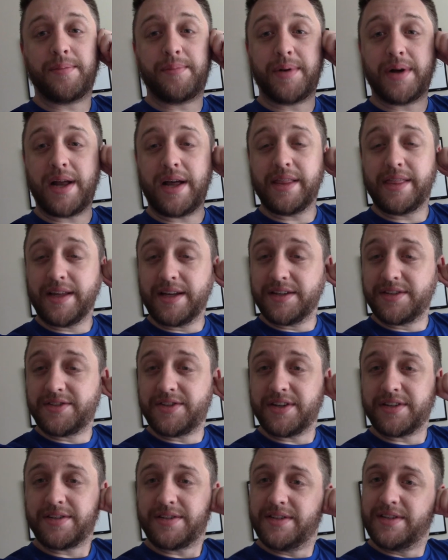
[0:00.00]
But I think it's
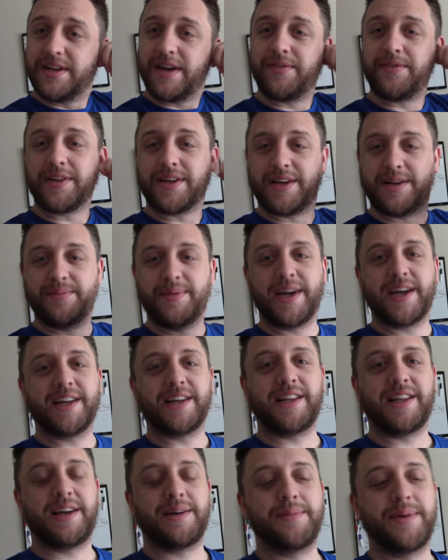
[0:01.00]
just definitely going to make it
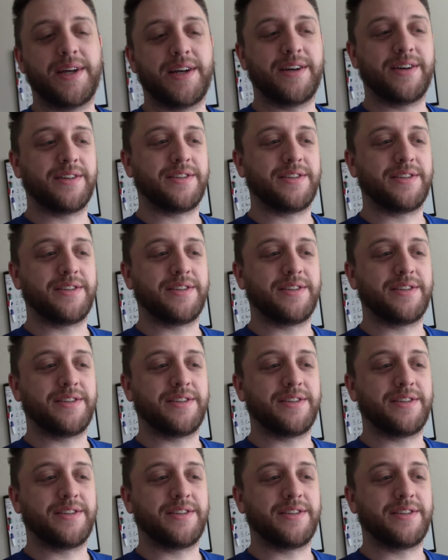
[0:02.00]
a lot better.